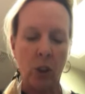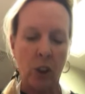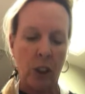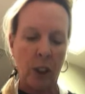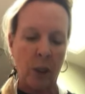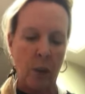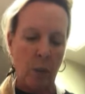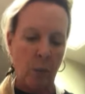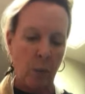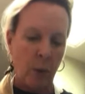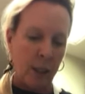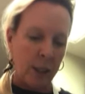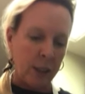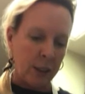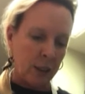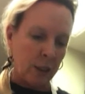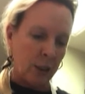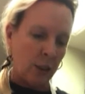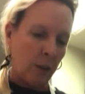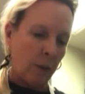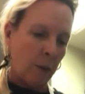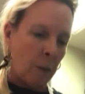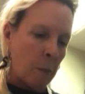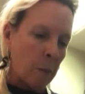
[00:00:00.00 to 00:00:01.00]
chicken breasts.
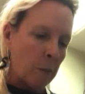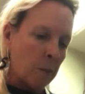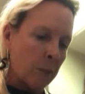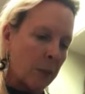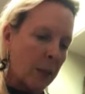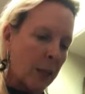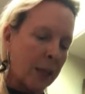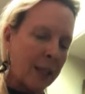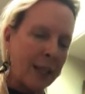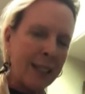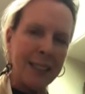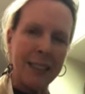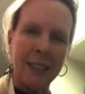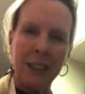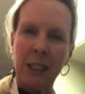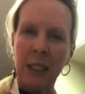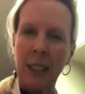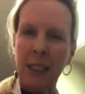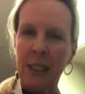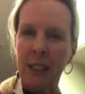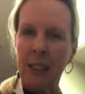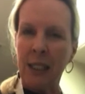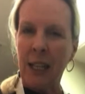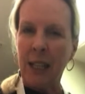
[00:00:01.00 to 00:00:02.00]
So I kind of
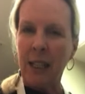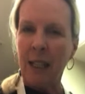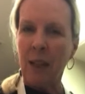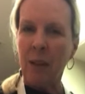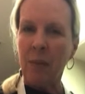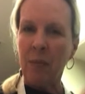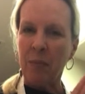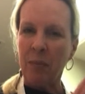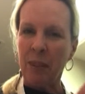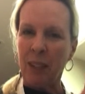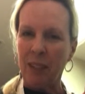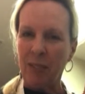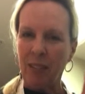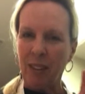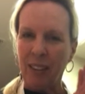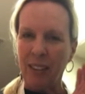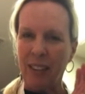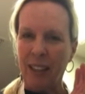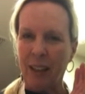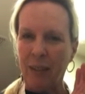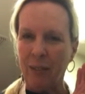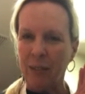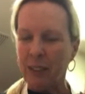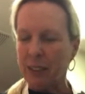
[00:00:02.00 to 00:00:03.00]
sliced that up, and I thought
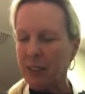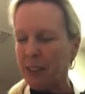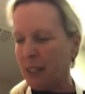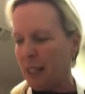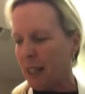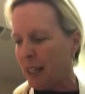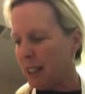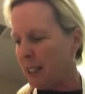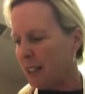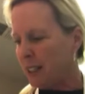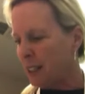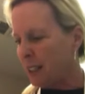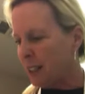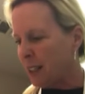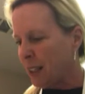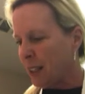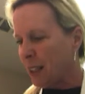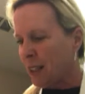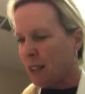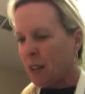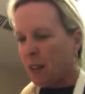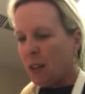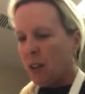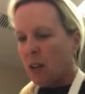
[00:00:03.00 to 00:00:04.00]
that was nice.
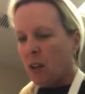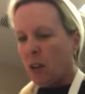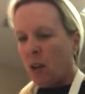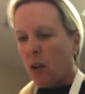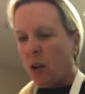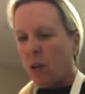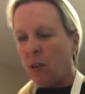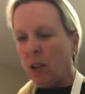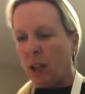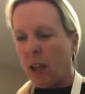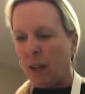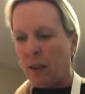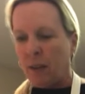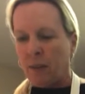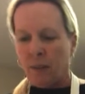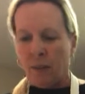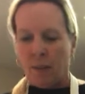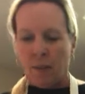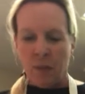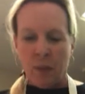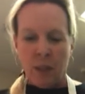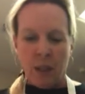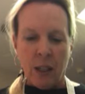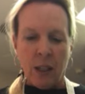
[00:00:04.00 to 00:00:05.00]
Okay,
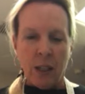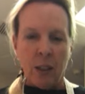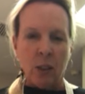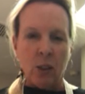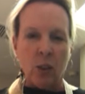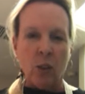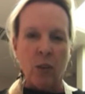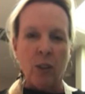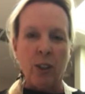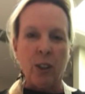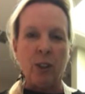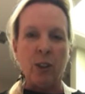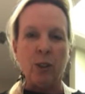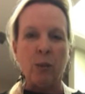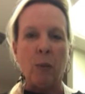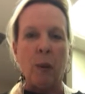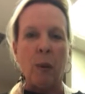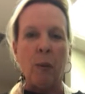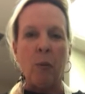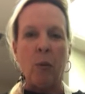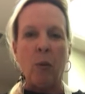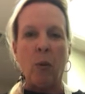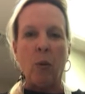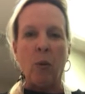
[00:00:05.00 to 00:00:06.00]
so here's
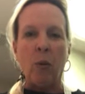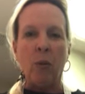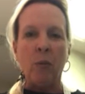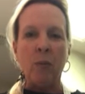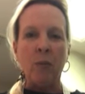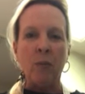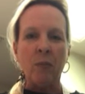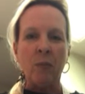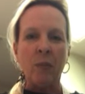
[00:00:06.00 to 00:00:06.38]
my bowl.